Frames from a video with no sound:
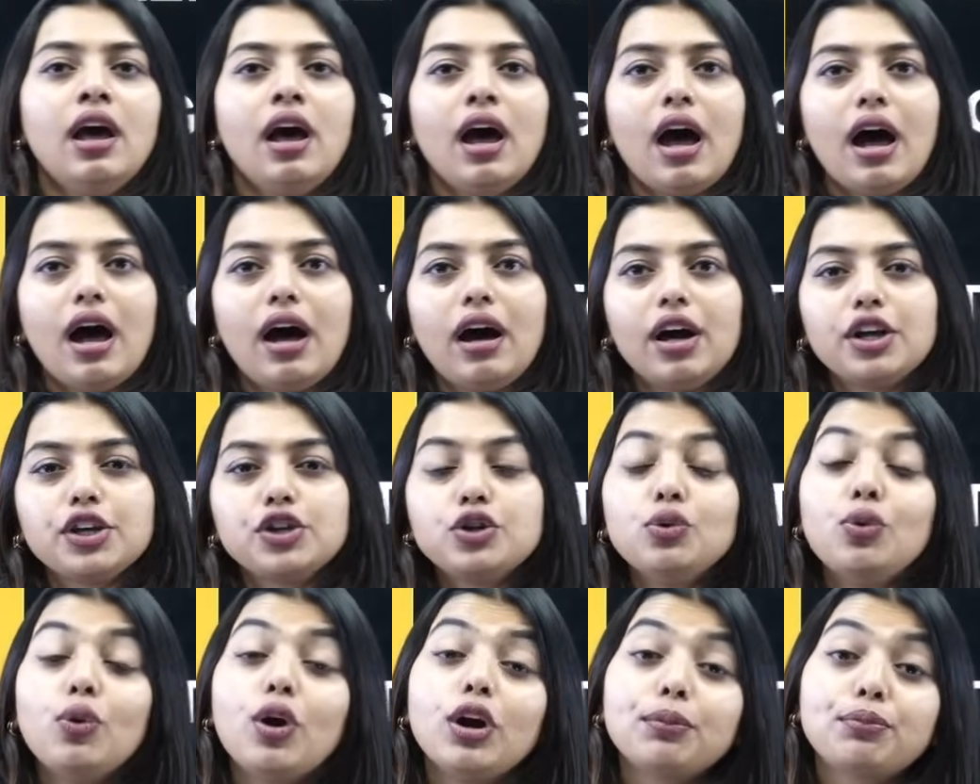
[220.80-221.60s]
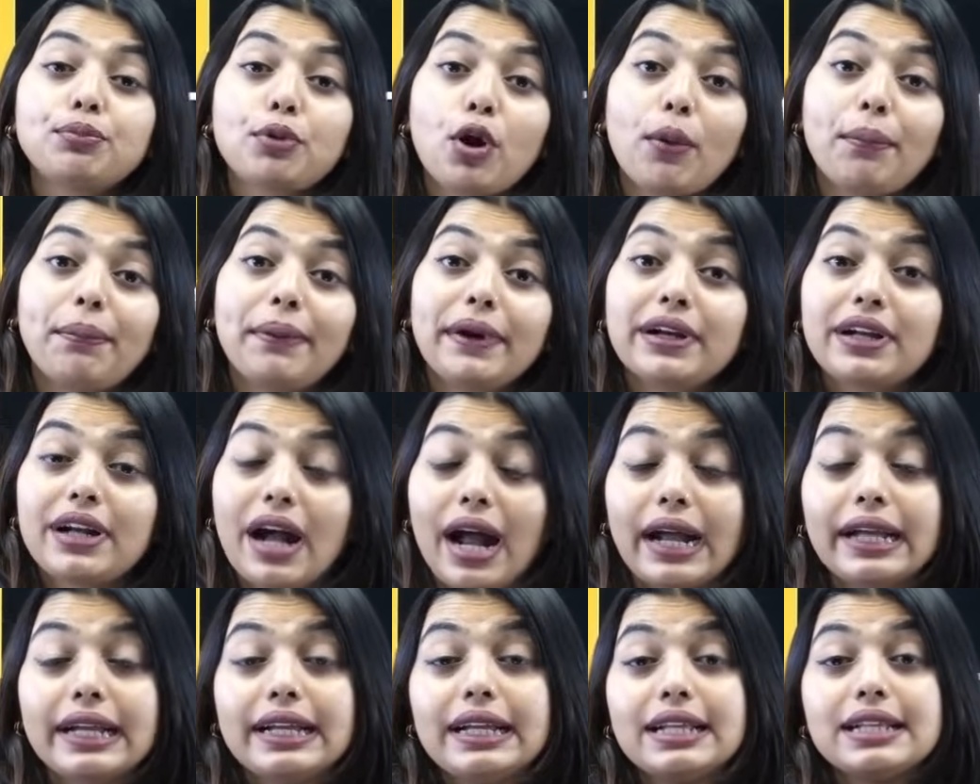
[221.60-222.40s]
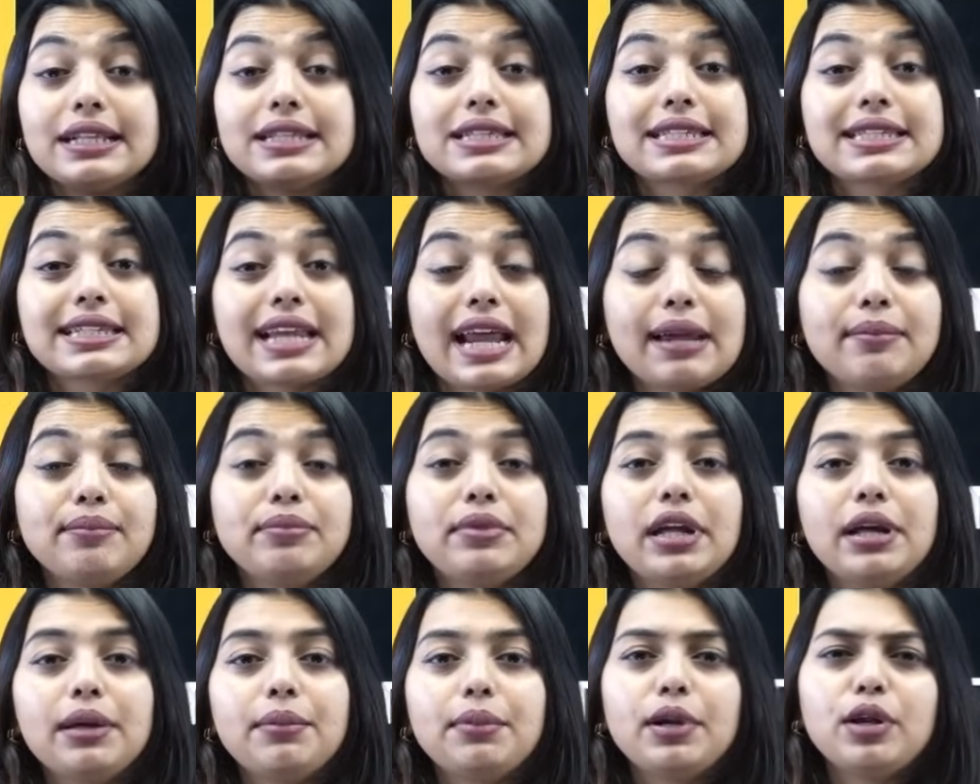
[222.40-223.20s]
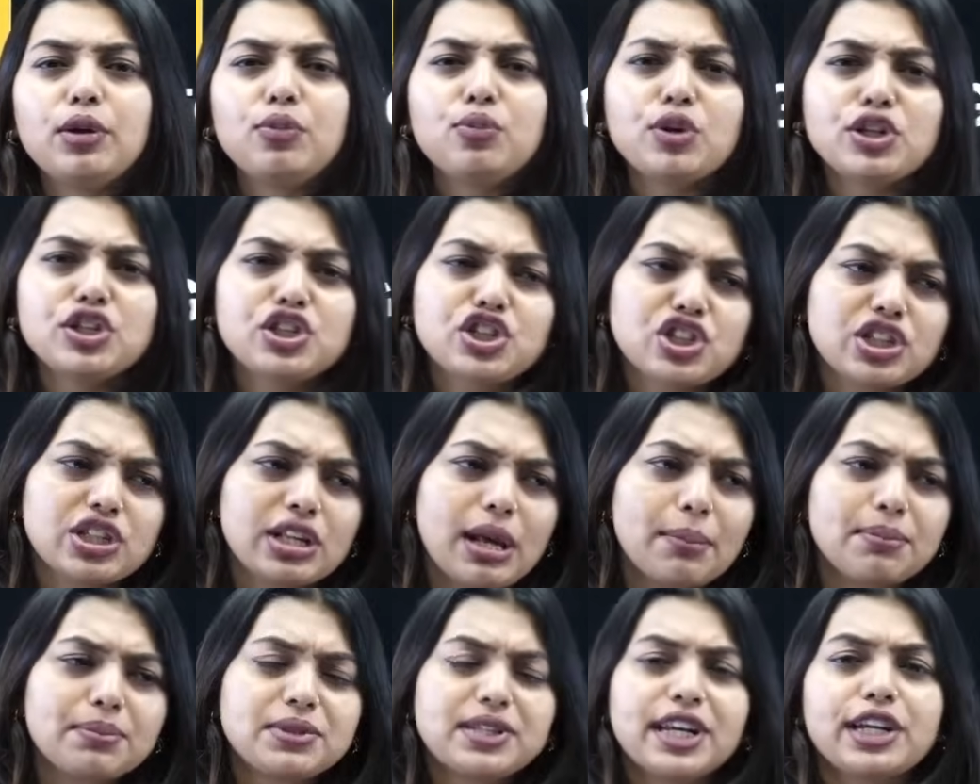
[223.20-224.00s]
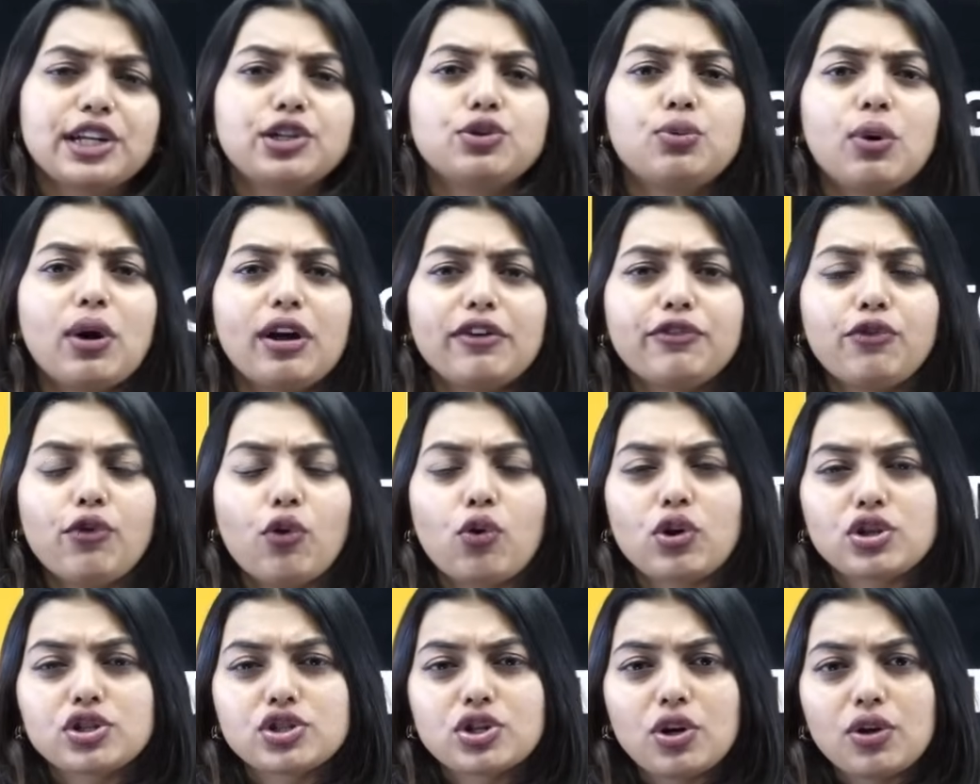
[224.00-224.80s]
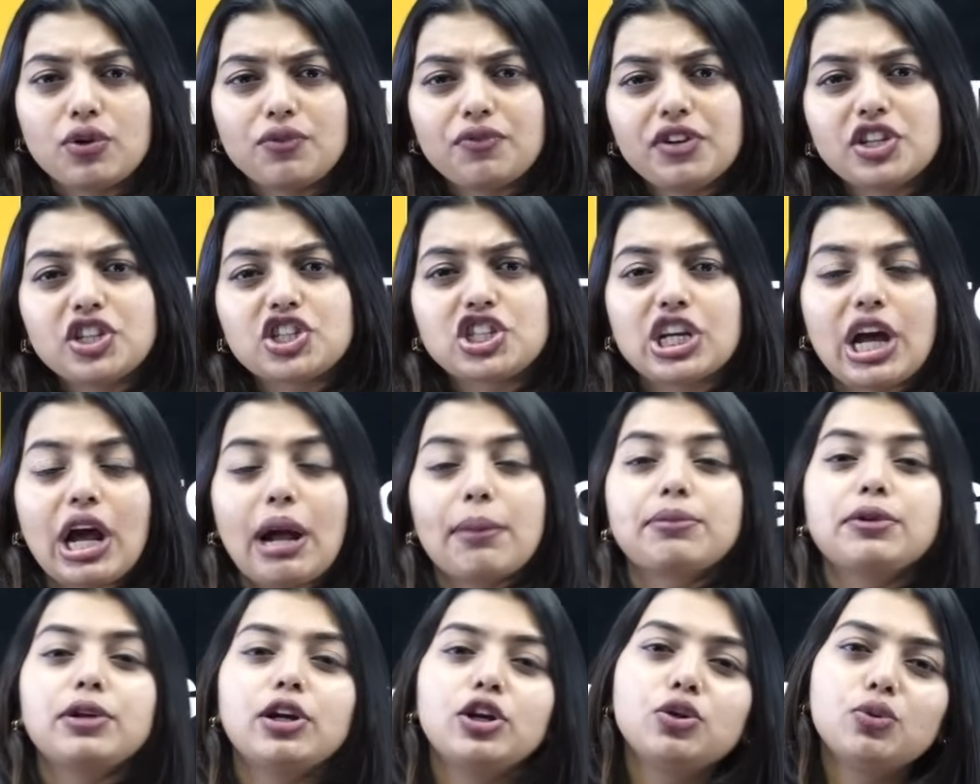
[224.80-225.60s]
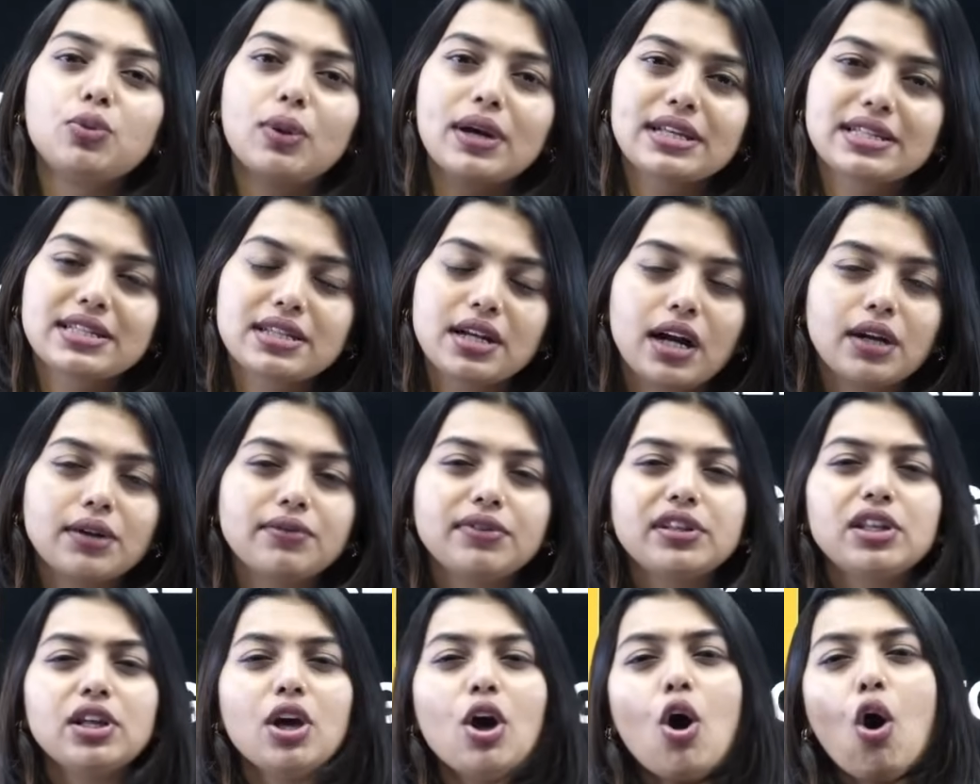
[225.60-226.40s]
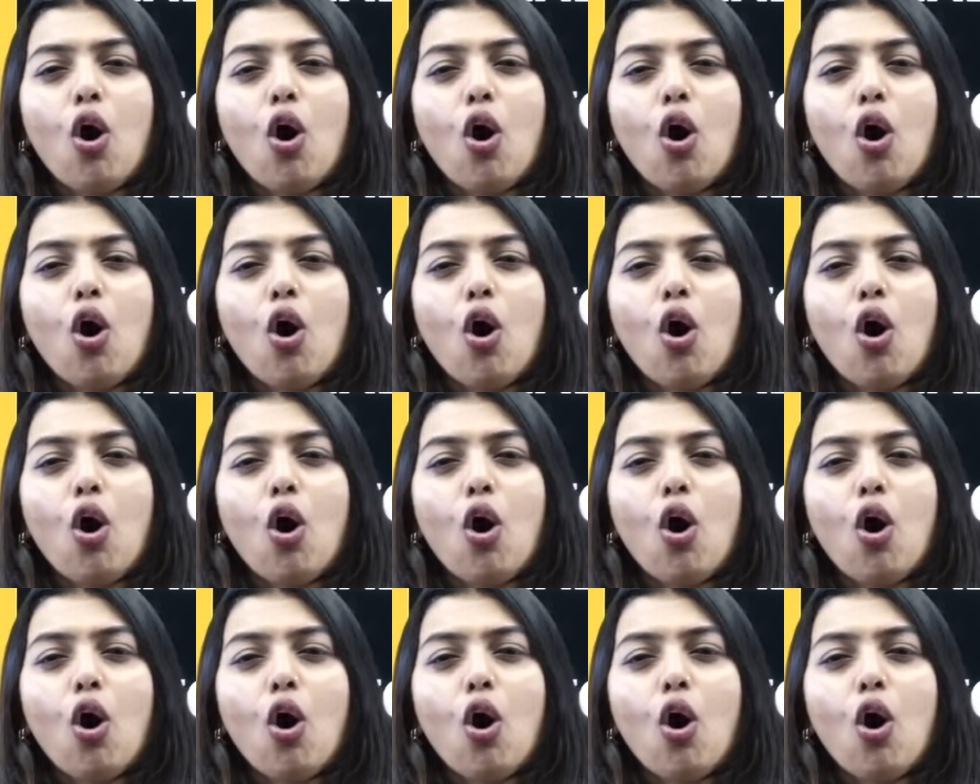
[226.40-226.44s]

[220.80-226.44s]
You want proper guidance, timetable, which subject do I focus on, which chapter do I start with.